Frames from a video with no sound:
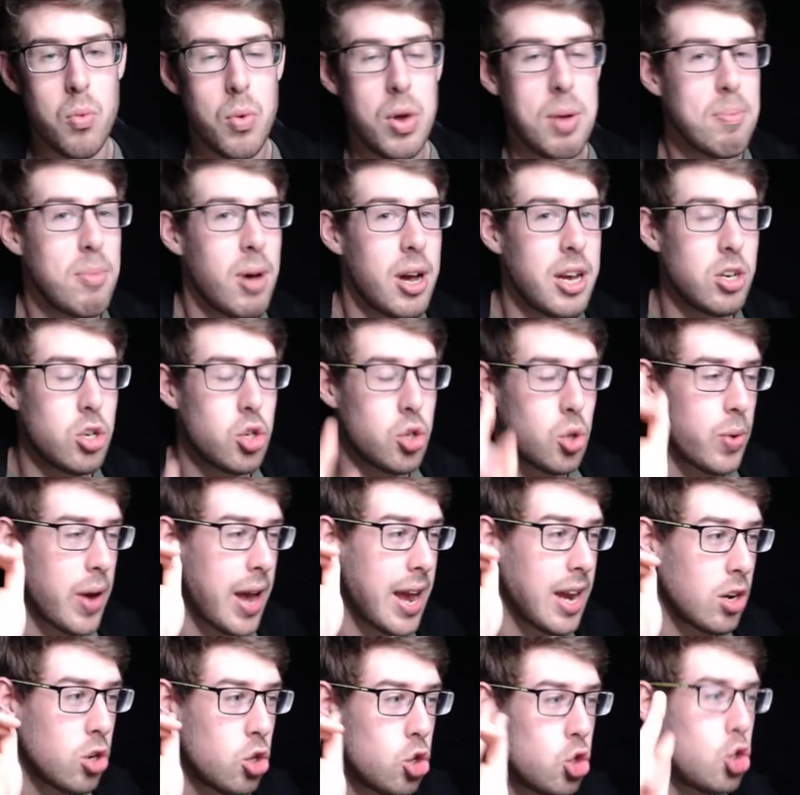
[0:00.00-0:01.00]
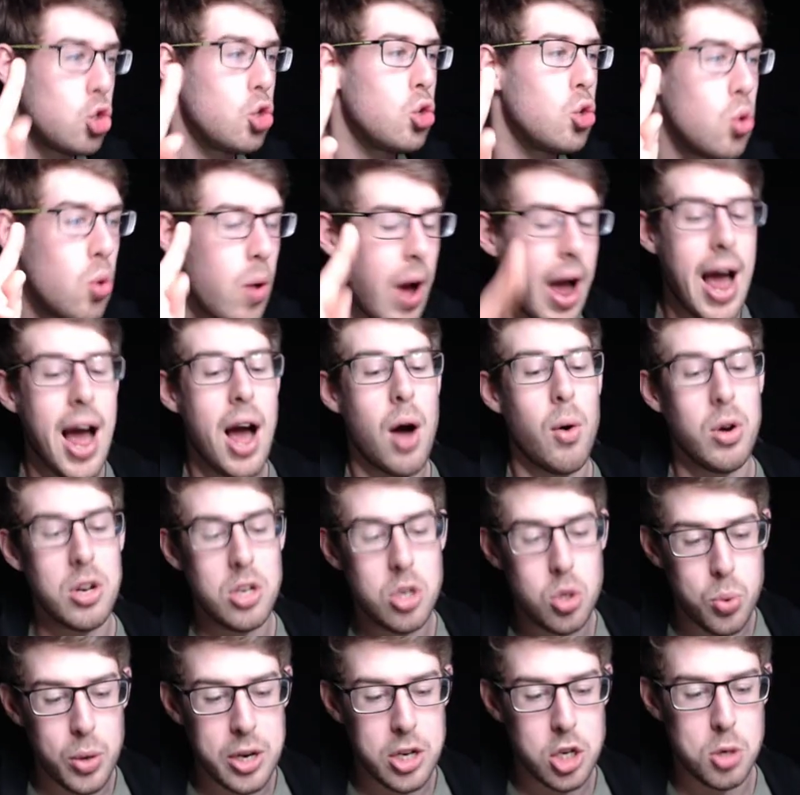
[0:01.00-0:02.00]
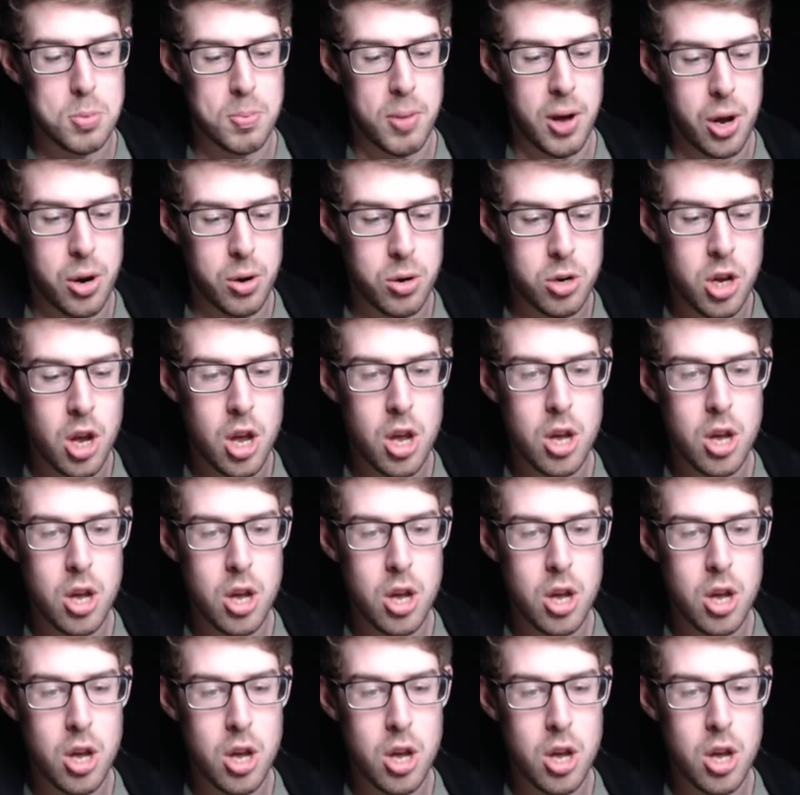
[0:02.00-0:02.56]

We might do a 2-hour Twitch mode